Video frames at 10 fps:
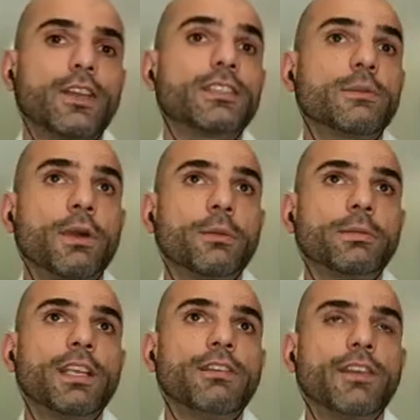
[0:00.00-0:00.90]
So as a
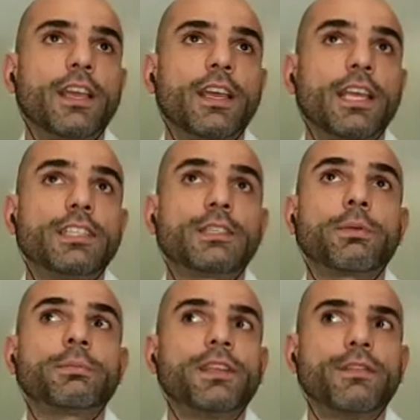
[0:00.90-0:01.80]

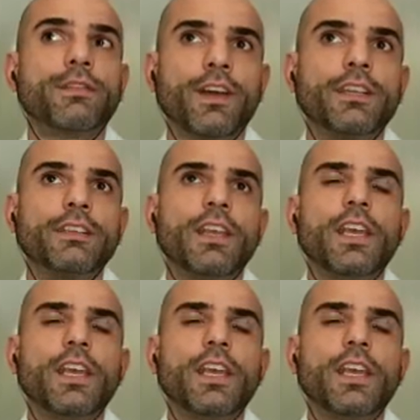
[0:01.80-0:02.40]
property fund,